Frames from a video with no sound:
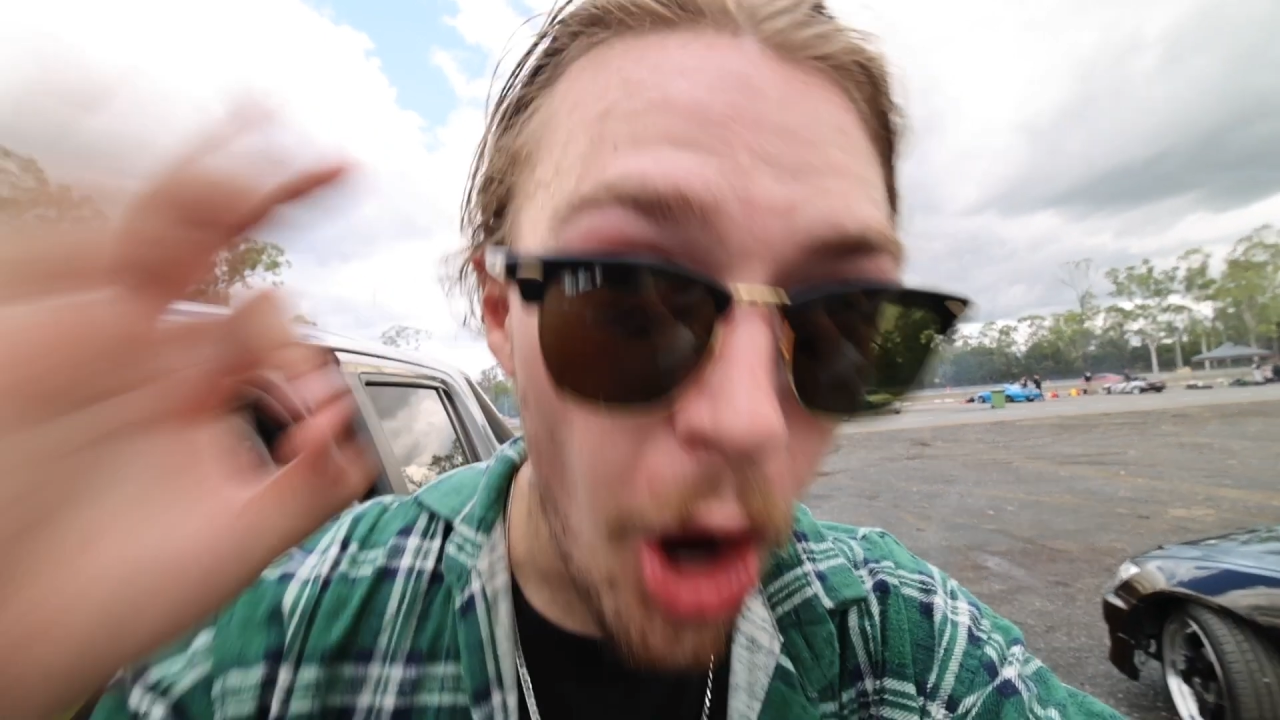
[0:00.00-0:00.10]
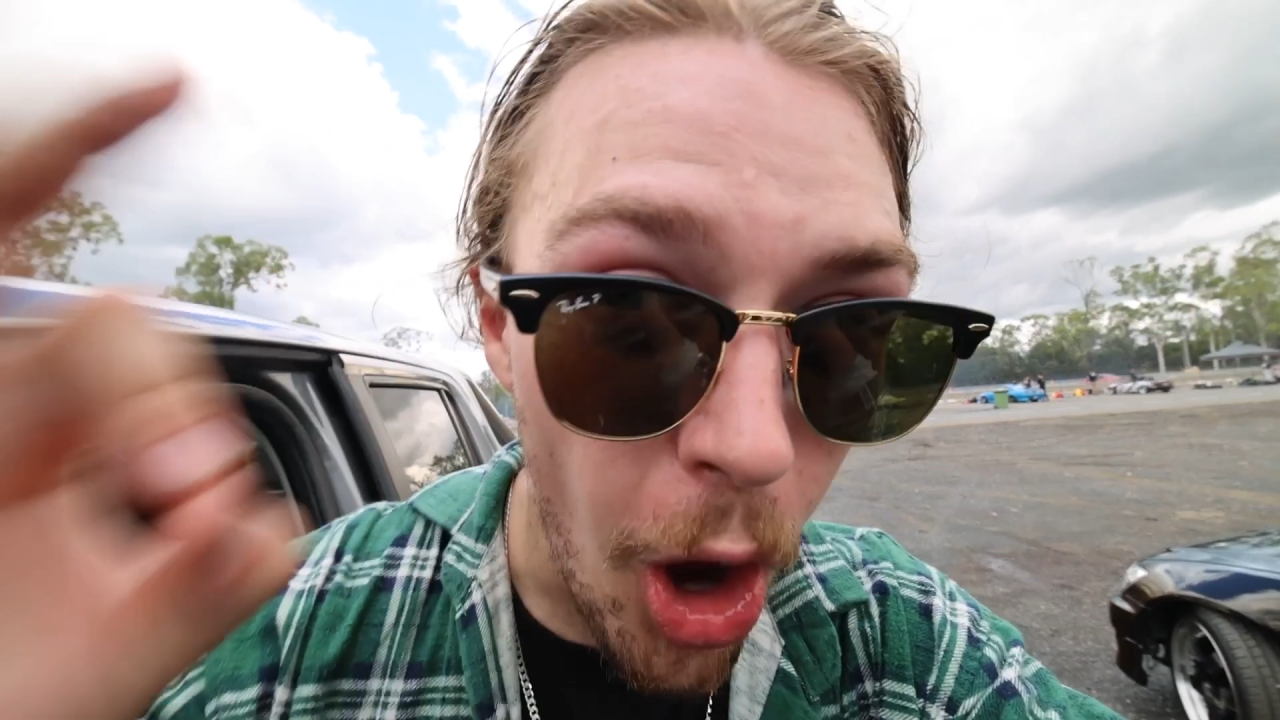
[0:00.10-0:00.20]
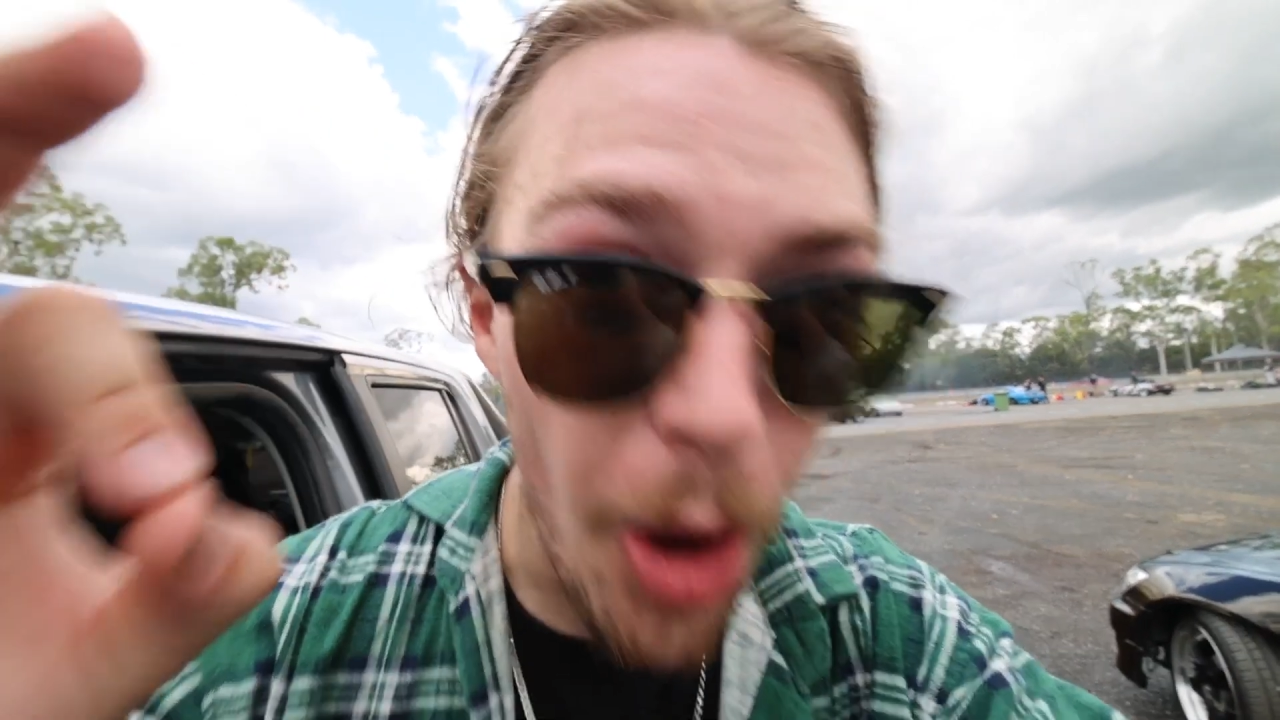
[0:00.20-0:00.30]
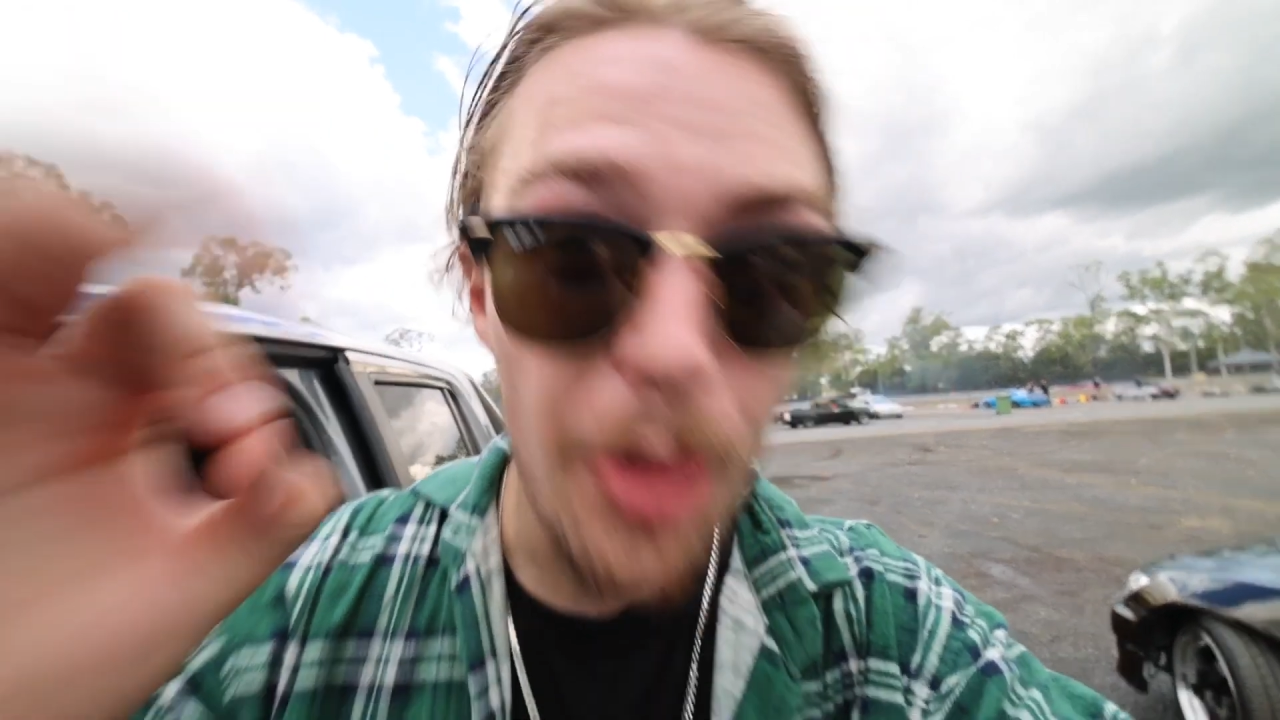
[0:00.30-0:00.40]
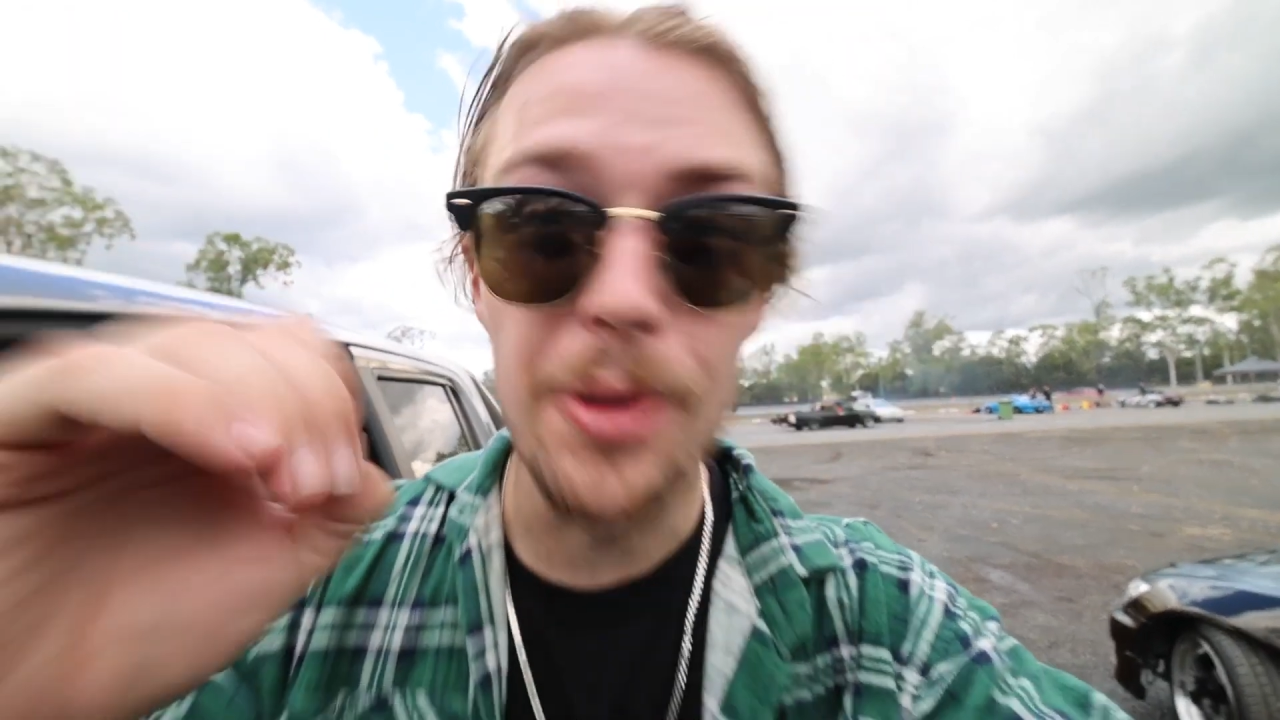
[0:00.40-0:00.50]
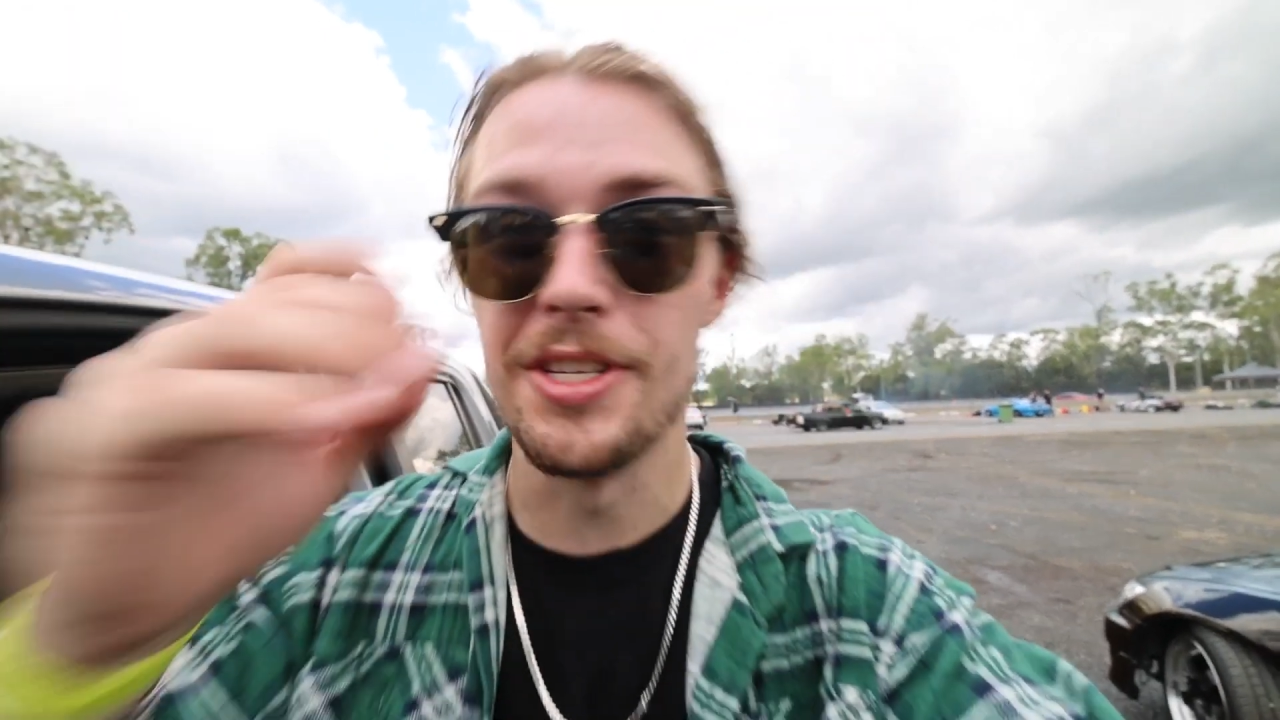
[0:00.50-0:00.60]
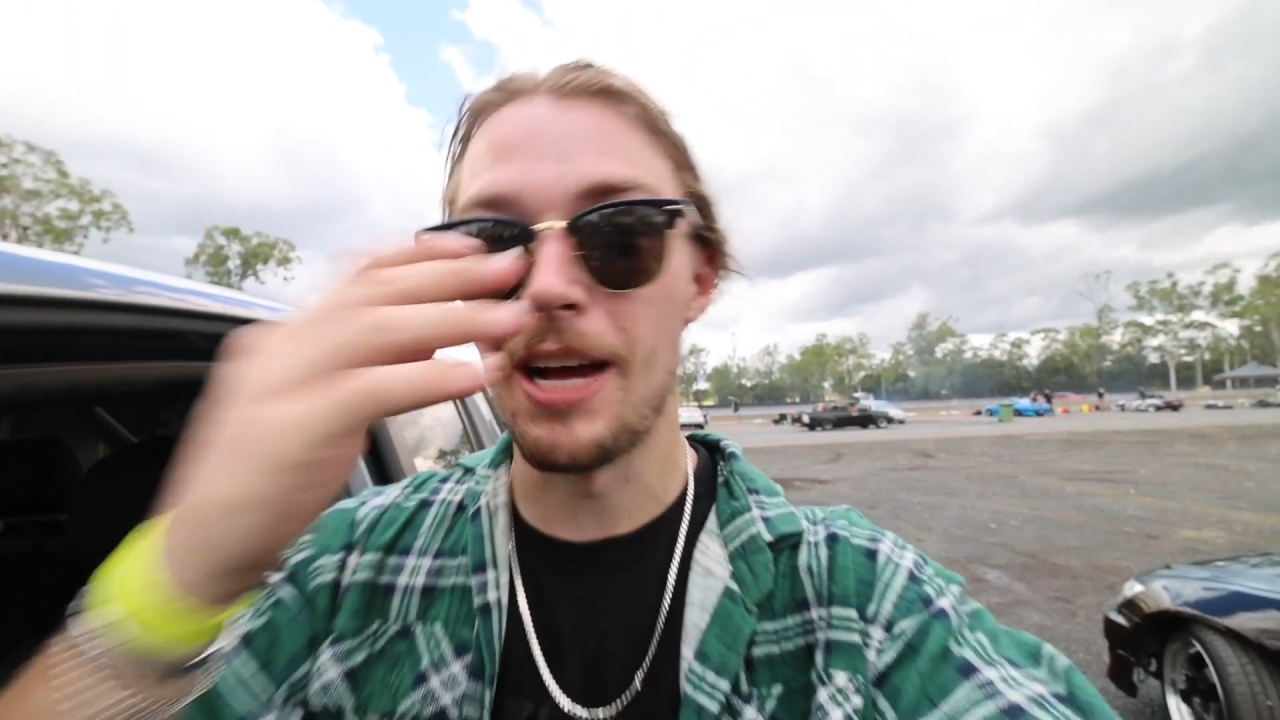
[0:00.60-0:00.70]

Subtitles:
codes.